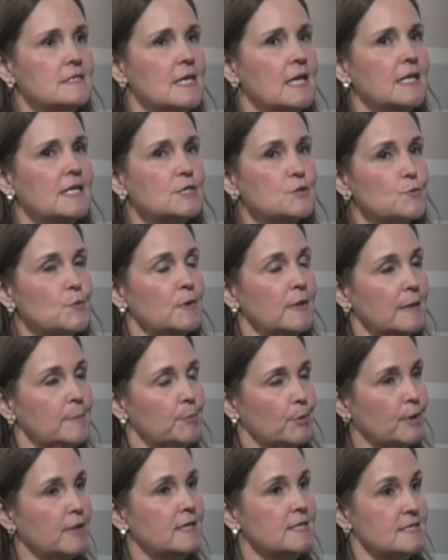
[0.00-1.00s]
is that it's really
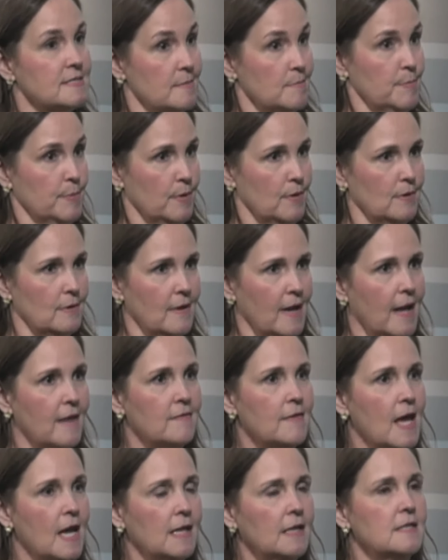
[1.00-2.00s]
pretty simple,
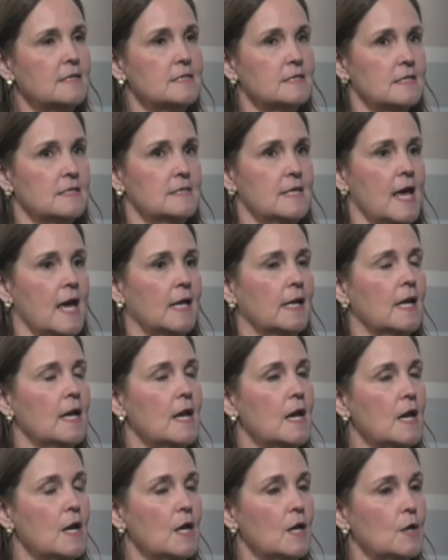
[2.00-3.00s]
and that is, is that
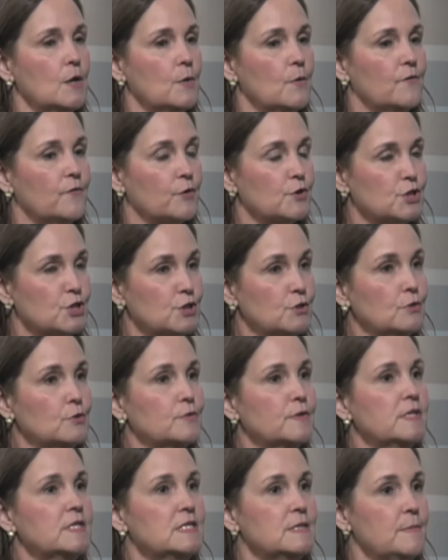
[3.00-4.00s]
for
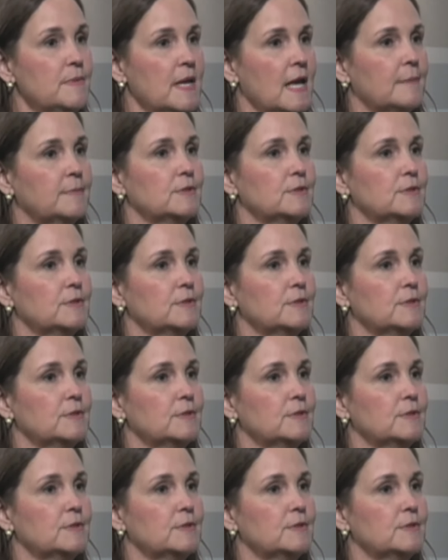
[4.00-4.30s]
children to be